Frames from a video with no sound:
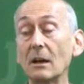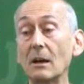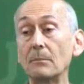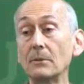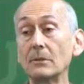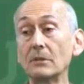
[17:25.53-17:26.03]

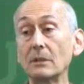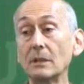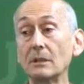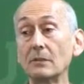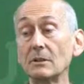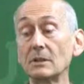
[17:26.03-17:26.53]
opportunity
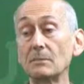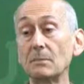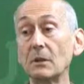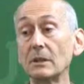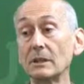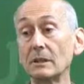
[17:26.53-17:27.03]
to
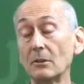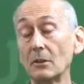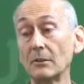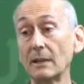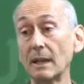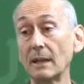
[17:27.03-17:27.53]
exploit their
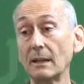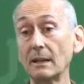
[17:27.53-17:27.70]
own data.